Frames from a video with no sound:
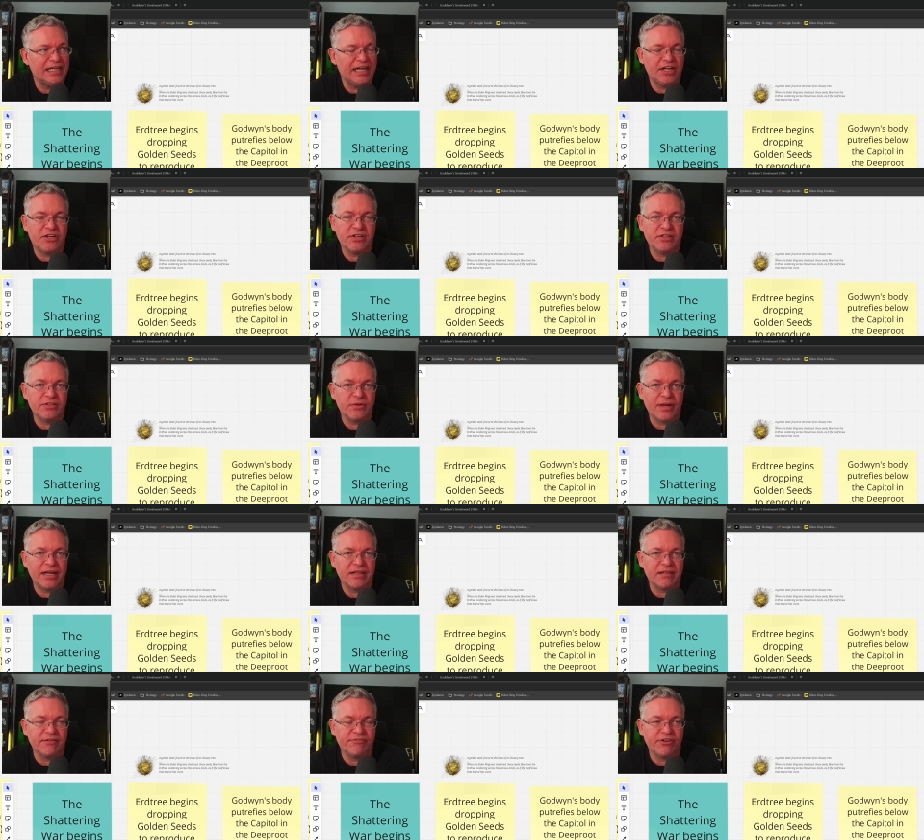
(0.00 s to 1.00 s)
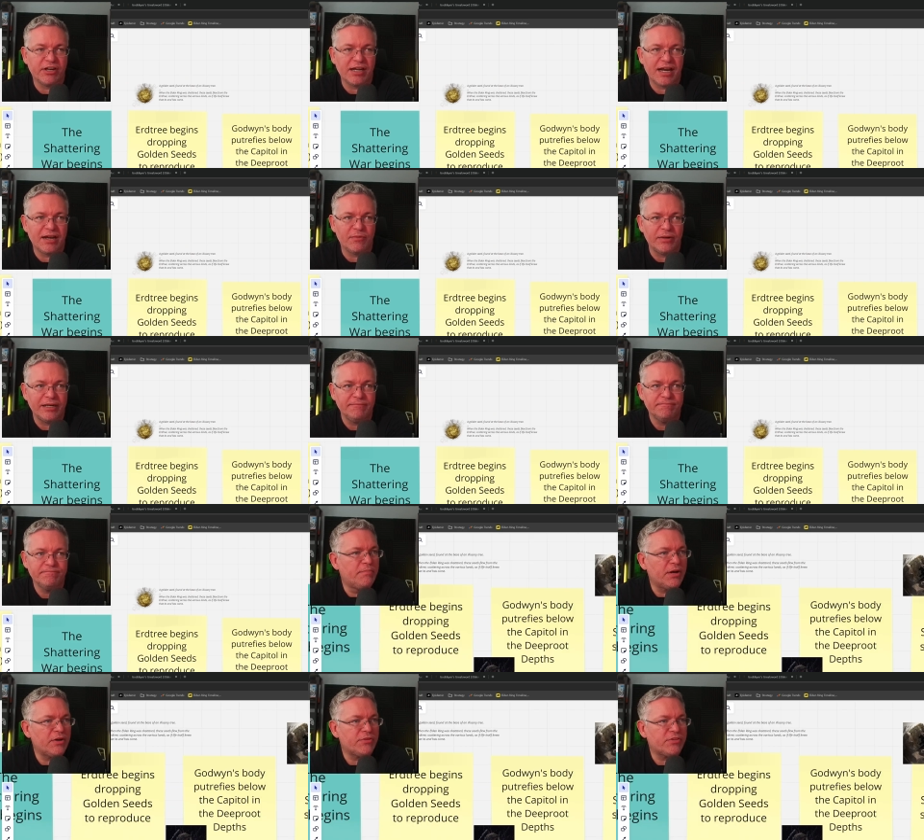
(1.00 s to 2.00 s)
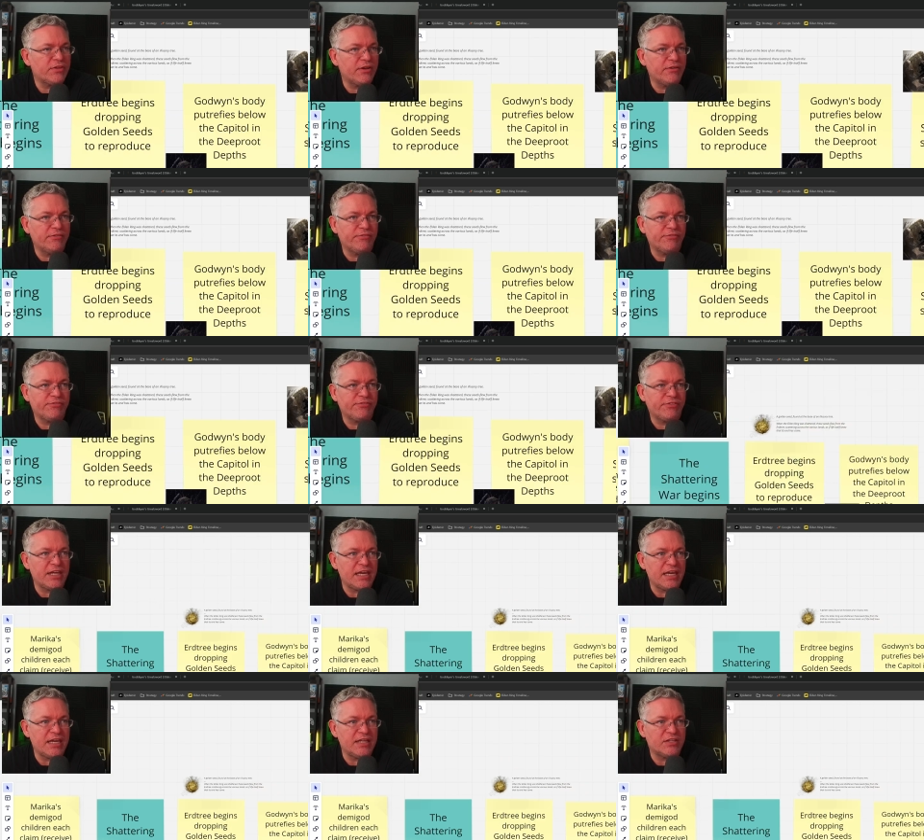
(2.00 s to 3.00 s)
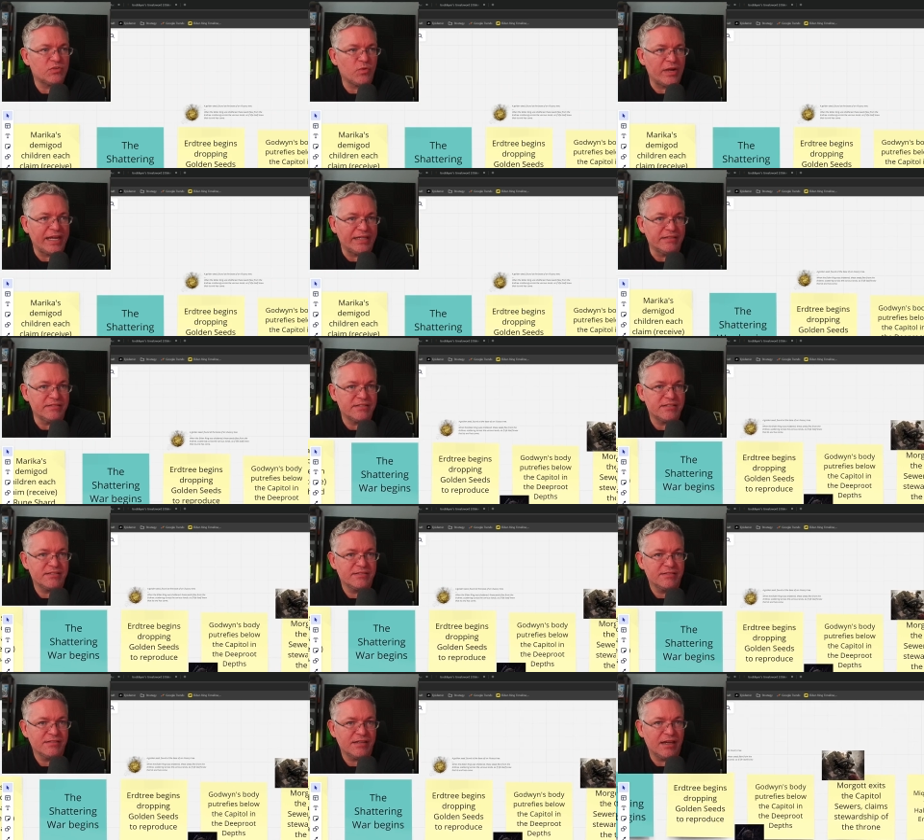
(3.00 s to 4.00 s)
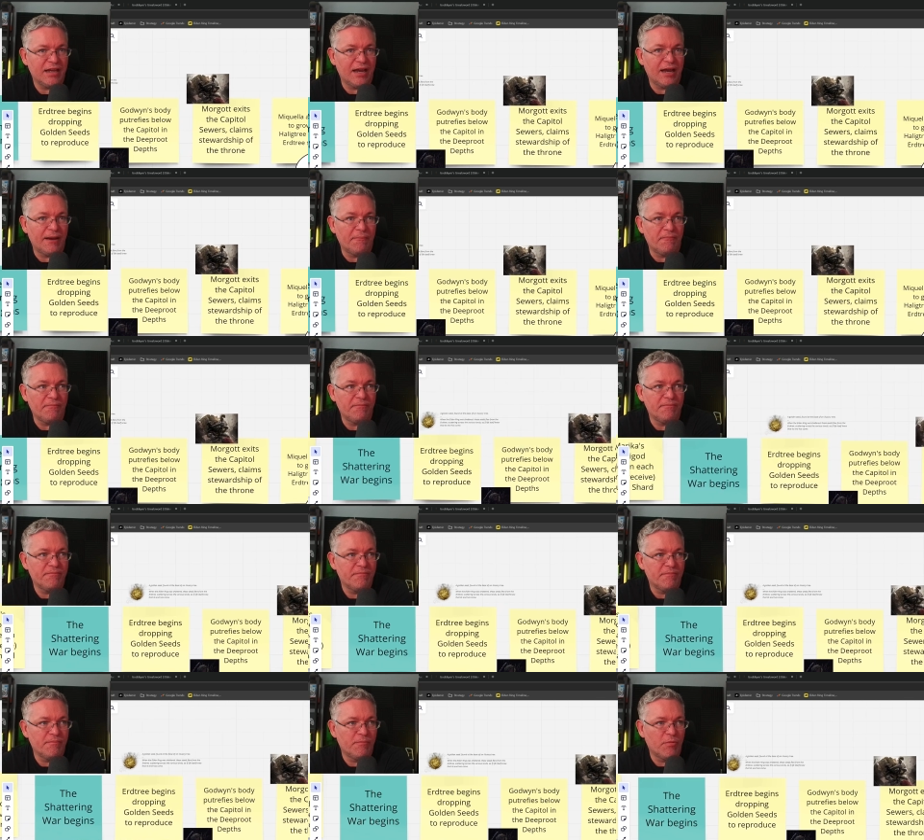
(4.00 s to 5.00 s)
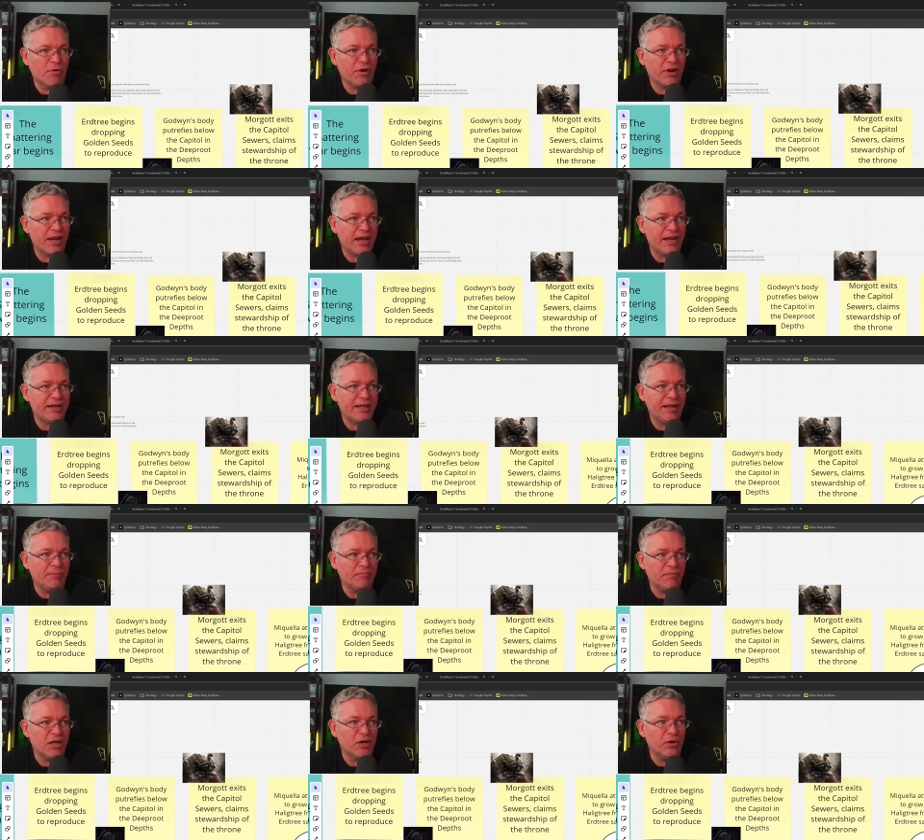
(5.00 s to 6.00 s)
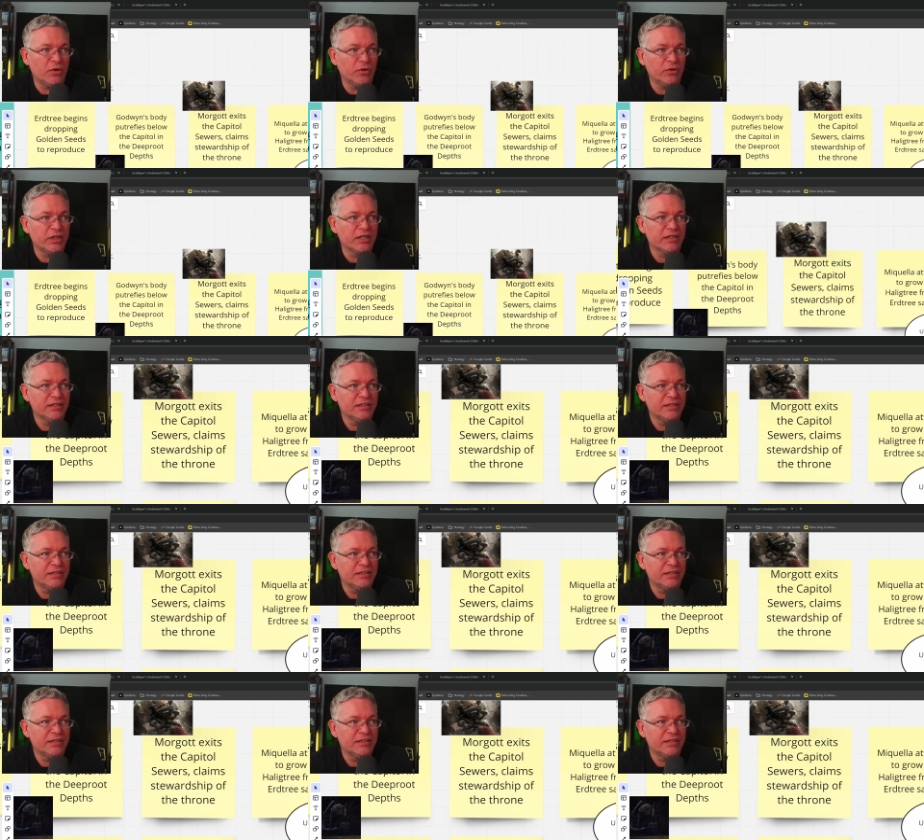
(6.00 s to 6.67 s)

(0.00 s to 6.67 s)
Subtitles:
and it couldn't do anything for Godwin. Both of the twins, Morgott and Moog,